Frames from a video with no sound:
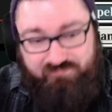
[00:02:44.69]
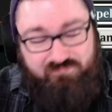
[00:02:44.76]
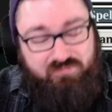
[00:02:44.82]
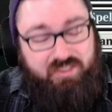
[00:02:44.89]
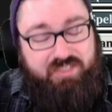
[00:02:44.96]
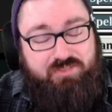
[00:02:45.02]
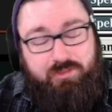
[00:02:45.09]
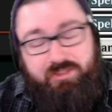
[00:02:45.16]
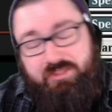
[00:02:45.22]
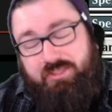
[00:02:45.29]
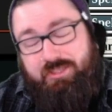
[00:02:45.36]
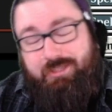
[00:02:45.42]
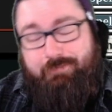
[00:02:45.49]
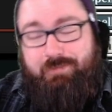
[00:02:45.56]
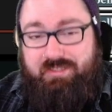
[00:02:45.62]
It's really
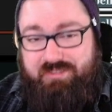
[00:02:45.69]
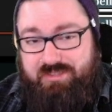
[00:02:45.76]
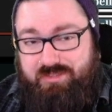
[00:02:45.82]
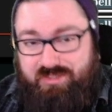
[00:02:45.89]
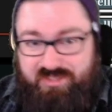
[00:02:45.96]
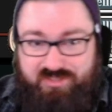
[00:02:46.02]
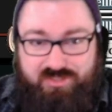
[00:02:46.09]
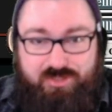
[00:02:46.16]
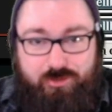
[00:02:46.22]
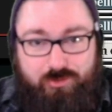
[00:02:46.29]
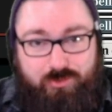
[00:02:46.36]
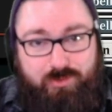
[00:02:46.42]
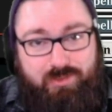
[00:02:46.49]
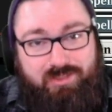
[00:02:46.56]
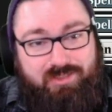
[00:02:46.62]
good because it's a
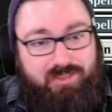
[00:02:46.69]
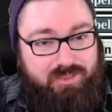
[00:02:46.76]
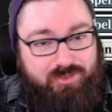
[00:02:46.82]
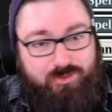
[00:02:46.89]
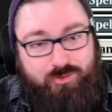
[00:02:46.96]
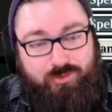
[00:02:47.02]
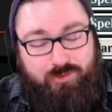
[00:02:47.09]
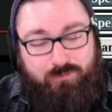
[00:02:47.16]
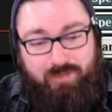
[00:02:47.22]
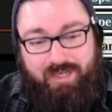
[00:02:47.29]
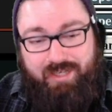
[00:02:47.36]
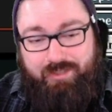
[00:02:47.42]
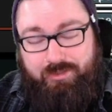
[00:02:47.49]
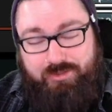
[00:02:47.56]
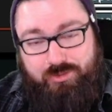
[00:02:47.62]
2 in a
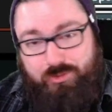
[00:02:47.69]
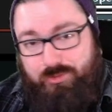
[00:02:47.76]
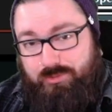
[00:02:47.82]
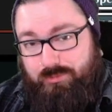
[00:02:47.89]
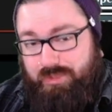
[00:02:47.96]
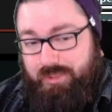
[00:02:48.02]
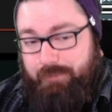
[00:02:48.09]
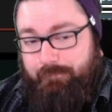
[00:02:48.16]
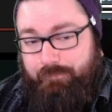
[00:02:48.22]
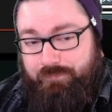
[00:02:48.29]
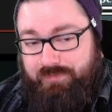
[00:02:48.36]
red, 2/3.